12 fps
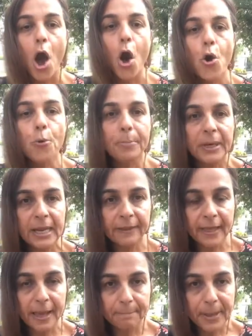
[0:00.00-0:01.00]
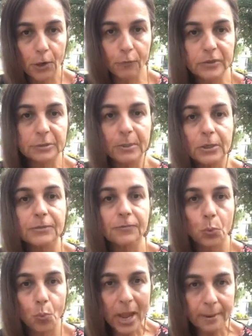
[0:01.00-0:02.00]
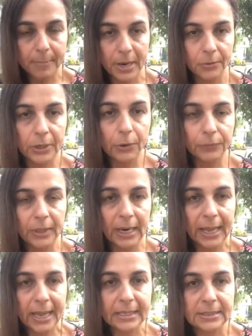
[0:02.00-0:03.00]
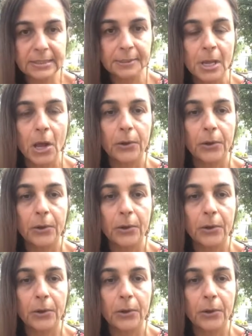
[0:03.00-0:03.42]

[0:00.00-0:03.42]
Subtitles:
opening that pelvis because of the weight bearing on the legs.